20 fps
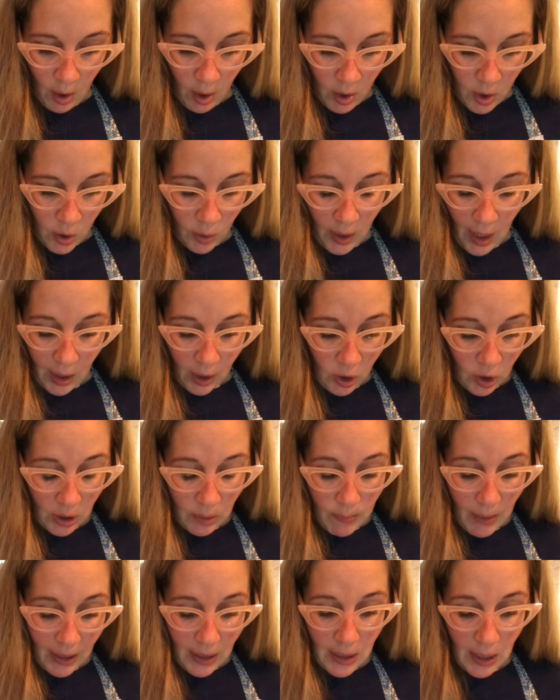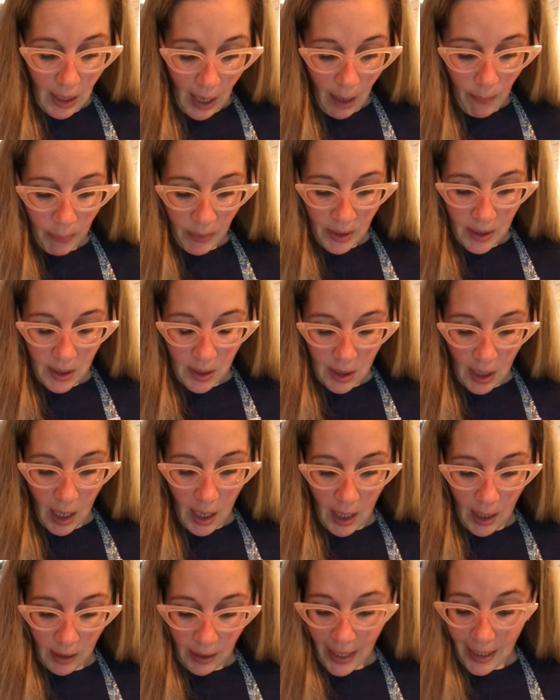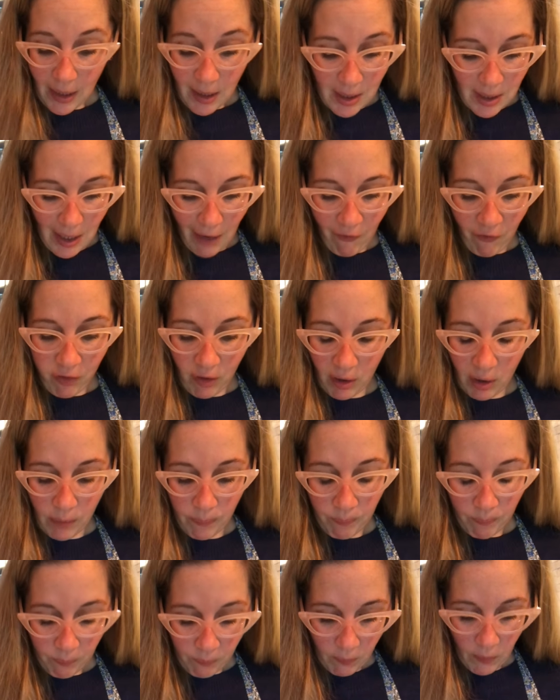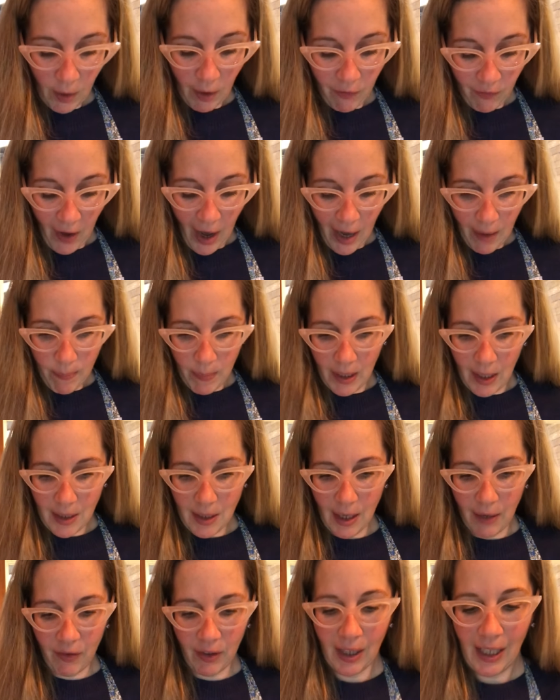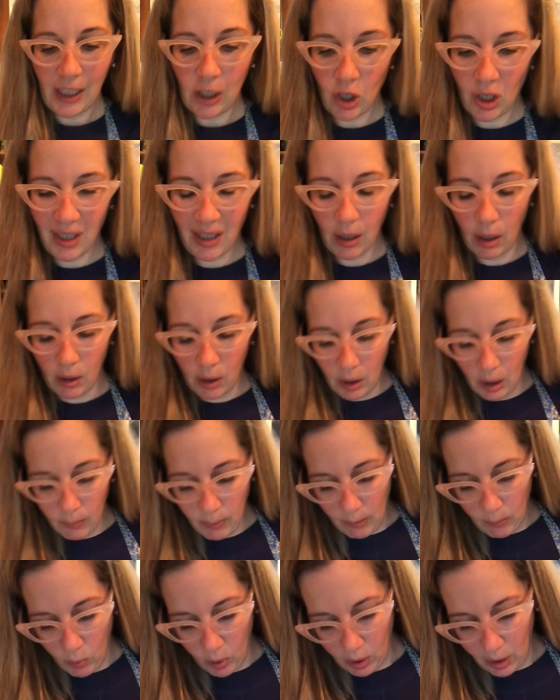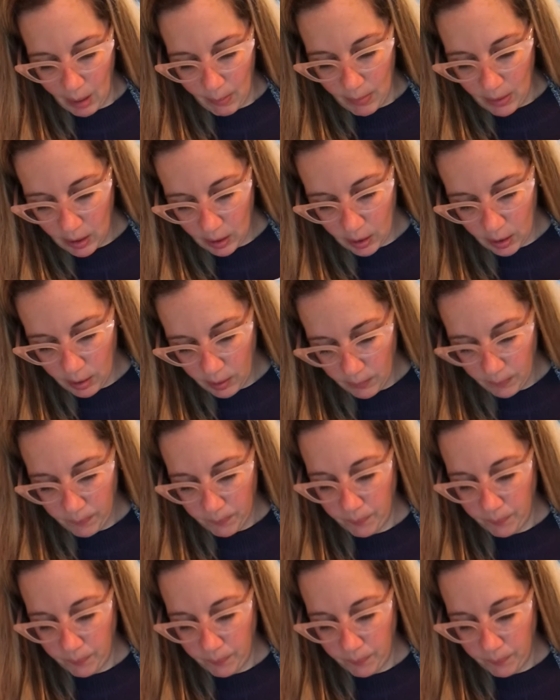So yeah, you just mix it up. It's let it sit for 5 minutes. I feel like I just need a little bit more lemon here.